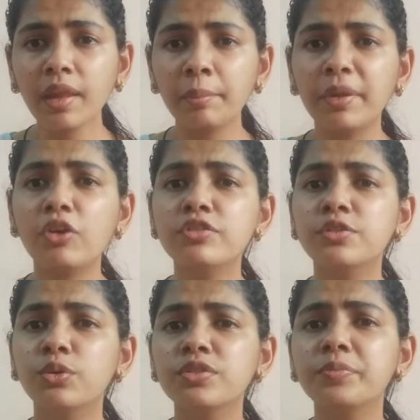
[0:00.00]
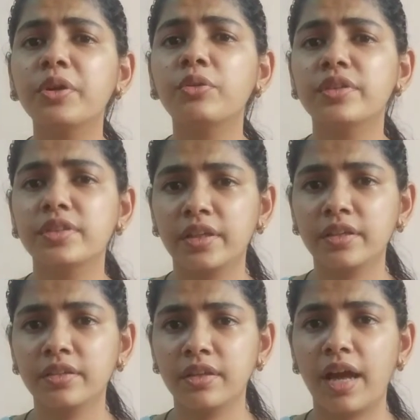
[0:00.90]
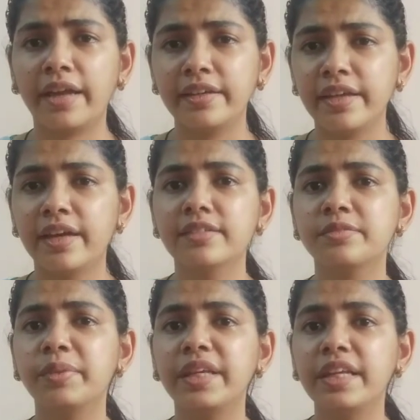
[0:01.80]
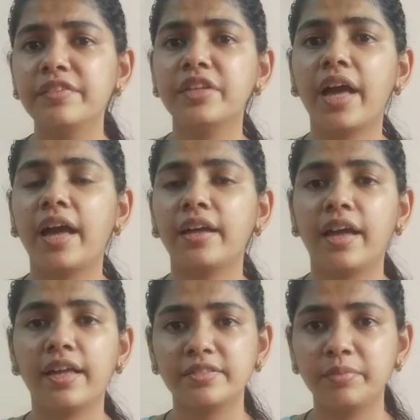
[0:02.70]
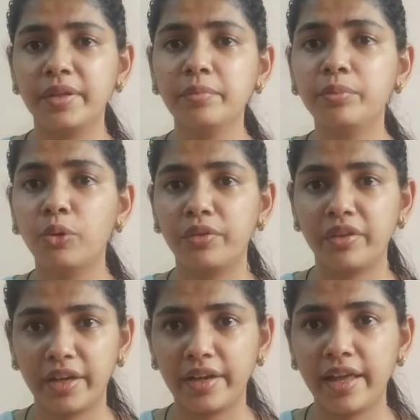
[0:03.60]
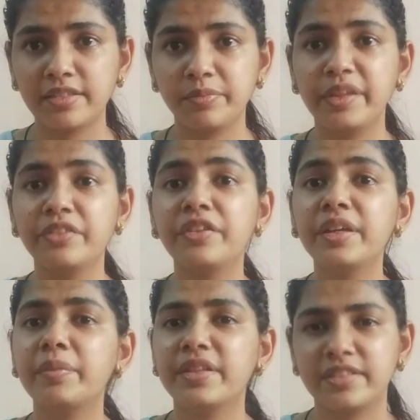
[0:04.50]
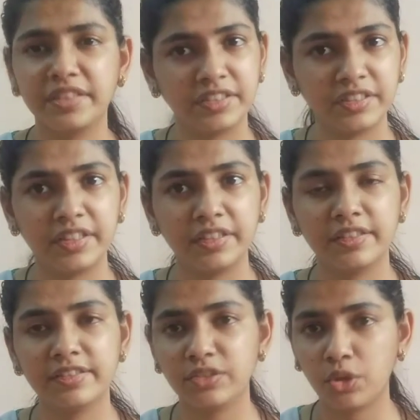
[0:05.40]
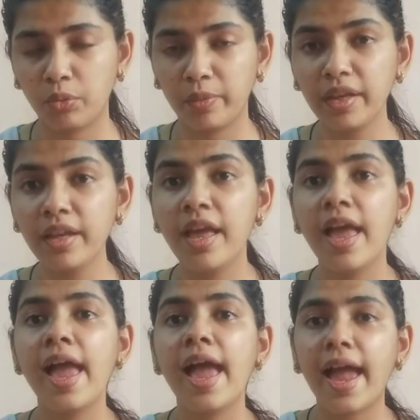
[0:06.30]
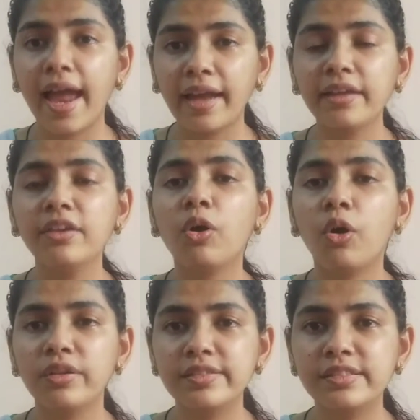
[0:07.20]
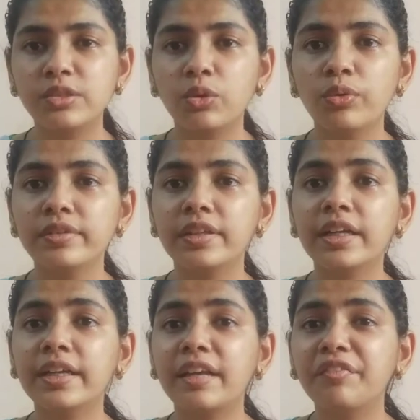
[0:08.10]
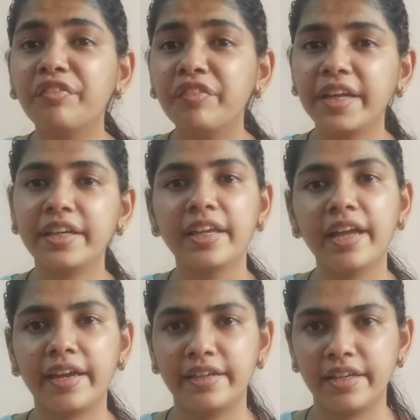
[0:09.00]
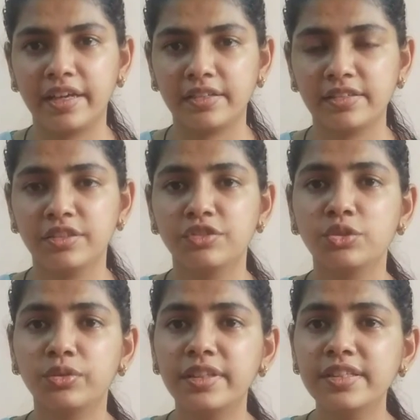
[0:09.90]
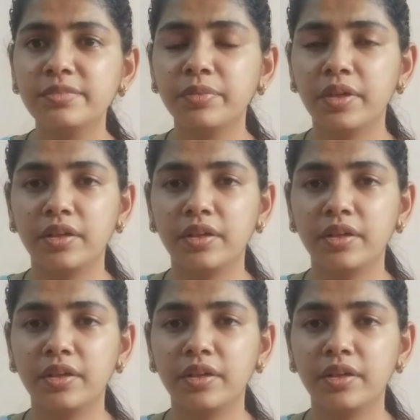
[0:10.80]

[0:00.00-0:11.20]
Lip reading: Because those Puritan ideas, beliefs has been portrayed, has been represented in this novel, and also the conflicting ideas. So this